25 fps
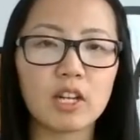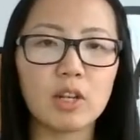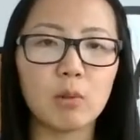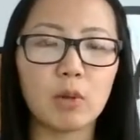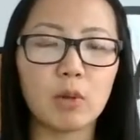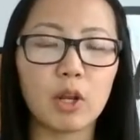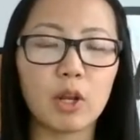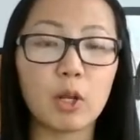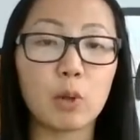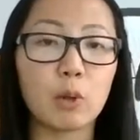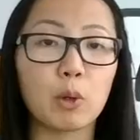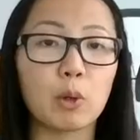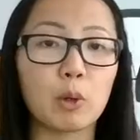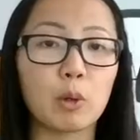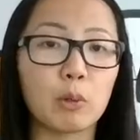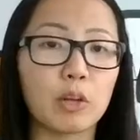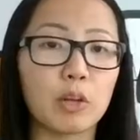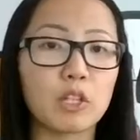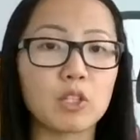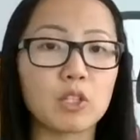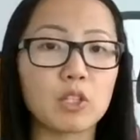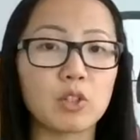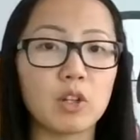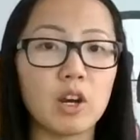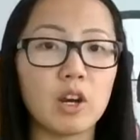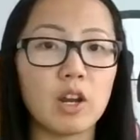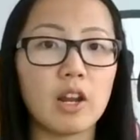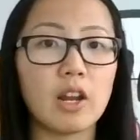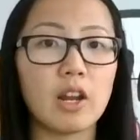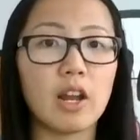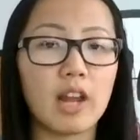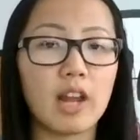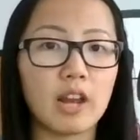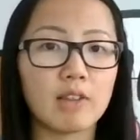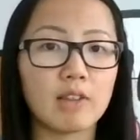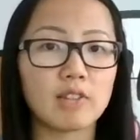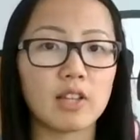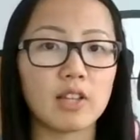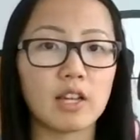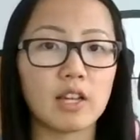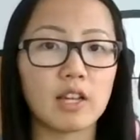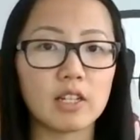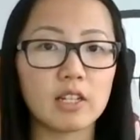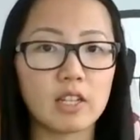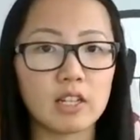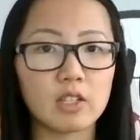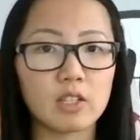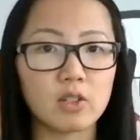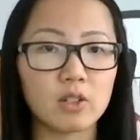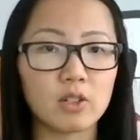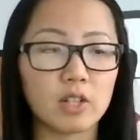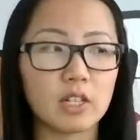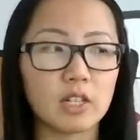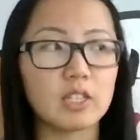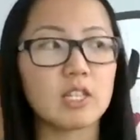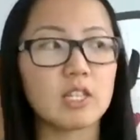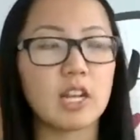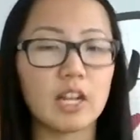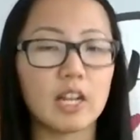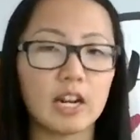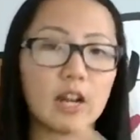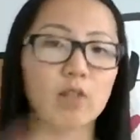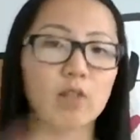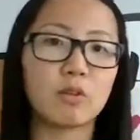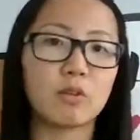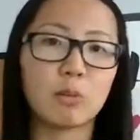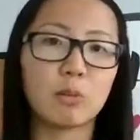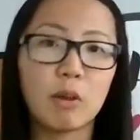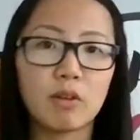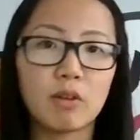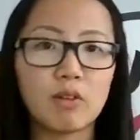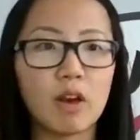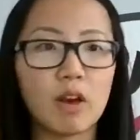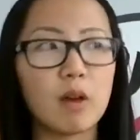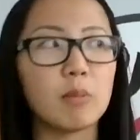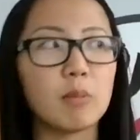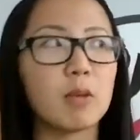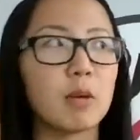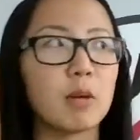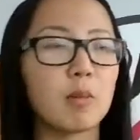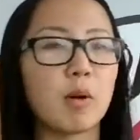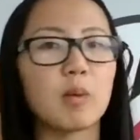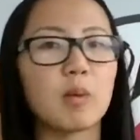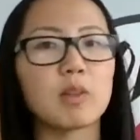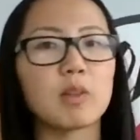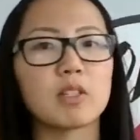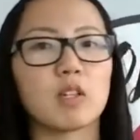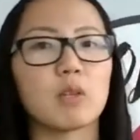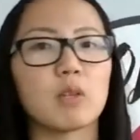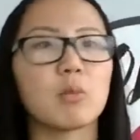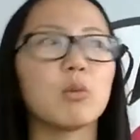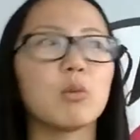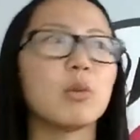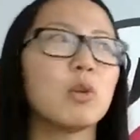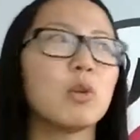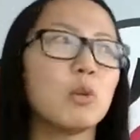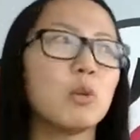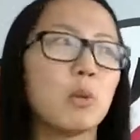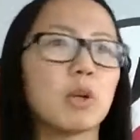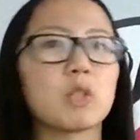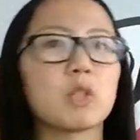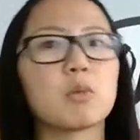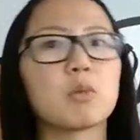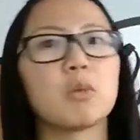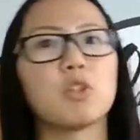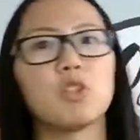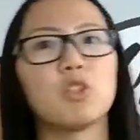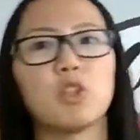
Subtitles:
and when I go to a restaurant and I have sanitizer and I take it out for my family, I'm always like, well, who wants one?